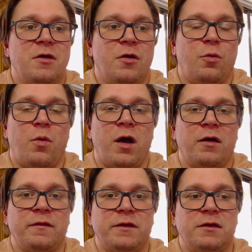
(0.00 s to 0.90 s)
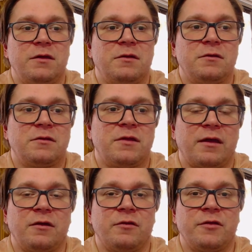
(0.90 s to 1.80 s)
while the Tech
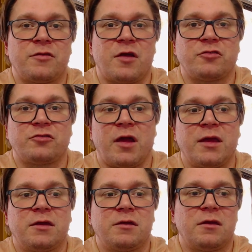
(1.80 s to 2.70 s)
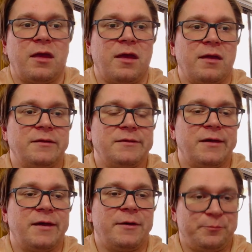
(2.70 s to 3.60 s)
Guild is on strike.
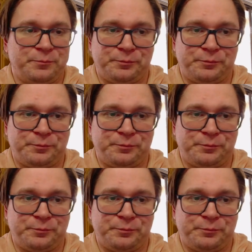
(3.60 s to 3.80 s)
And